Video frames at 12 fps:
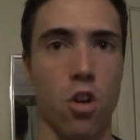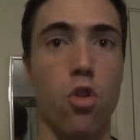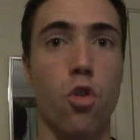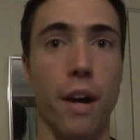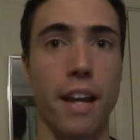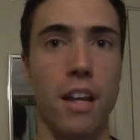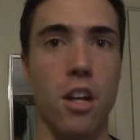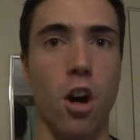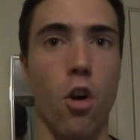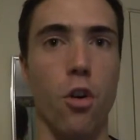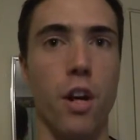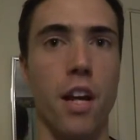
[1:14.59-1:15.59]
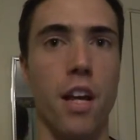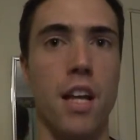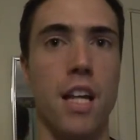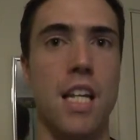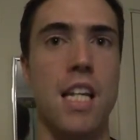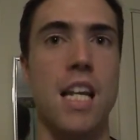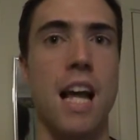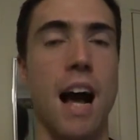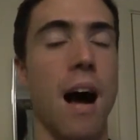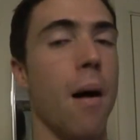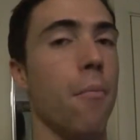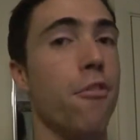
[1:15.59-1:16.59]
Greek yogurt,
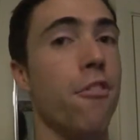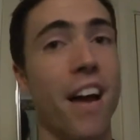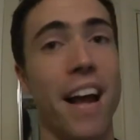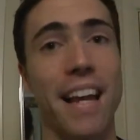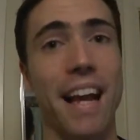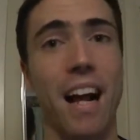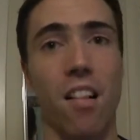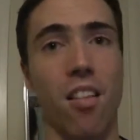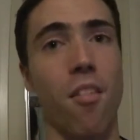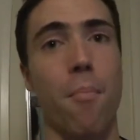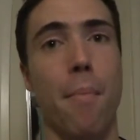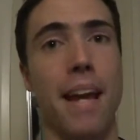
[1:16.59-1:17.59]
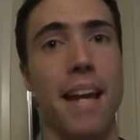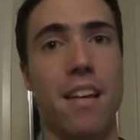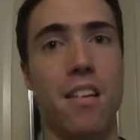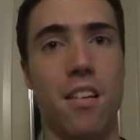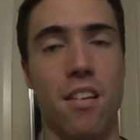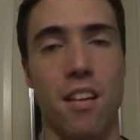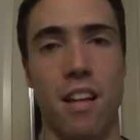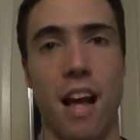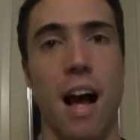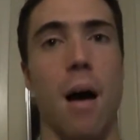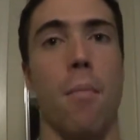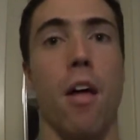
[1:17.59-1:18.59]
um, fatty cuts of meat
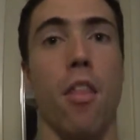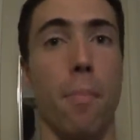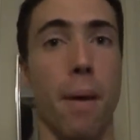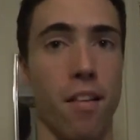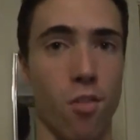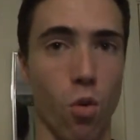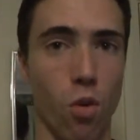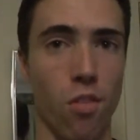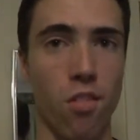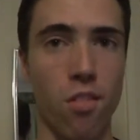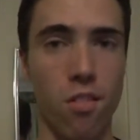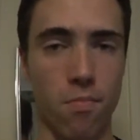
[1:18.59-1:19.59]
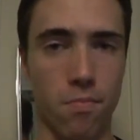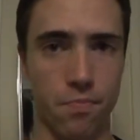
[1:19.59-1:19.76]
um, are the best sources.